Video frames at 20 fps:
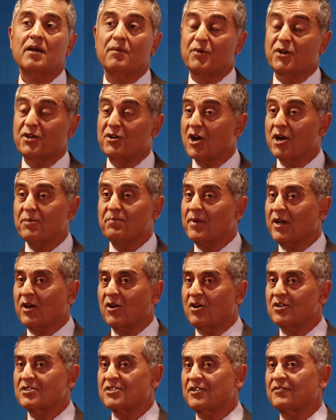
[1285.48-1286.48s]
But not
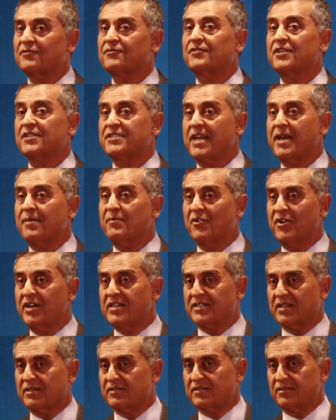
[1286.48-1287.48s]
because of the same
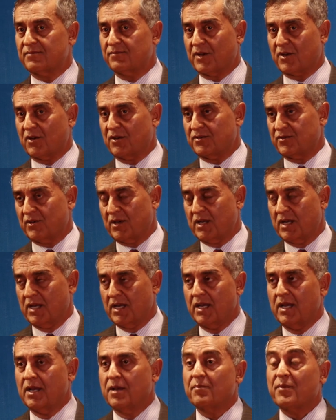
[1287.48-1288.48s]
reasons,
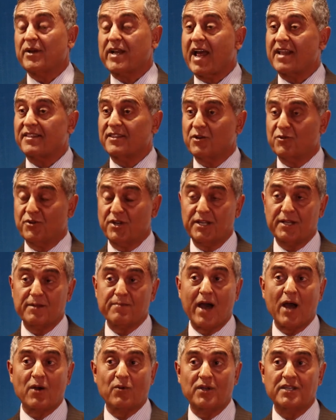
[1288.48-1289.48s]
during the
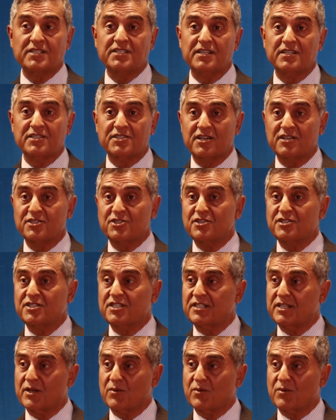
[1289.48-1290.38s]
Maoist insurgency,